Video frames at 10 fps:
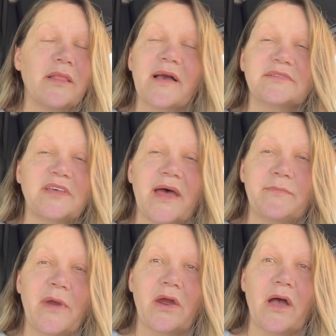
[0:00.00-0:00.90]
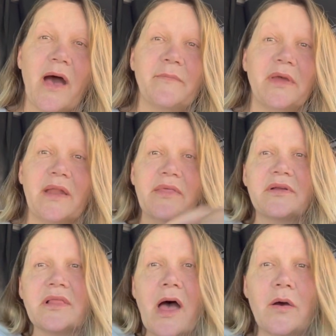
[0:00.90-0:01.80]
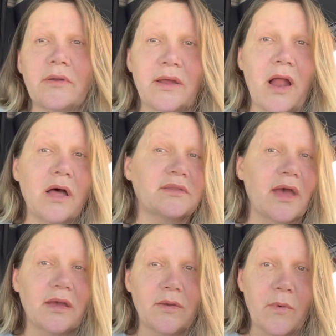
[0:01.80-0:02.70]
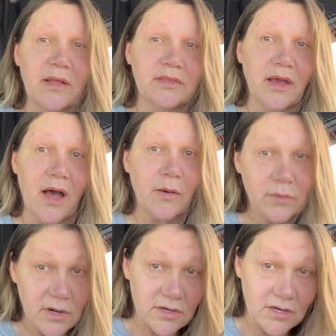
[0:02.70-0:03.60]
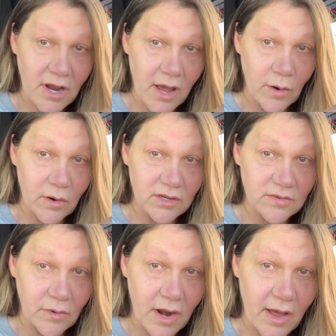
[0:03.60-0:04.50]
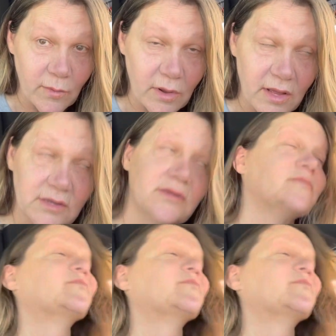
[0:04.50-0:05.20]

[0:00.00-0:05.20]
uh, like I said, Mary will have me another load and I'll tell you one thing, I am gonna shower is what I want.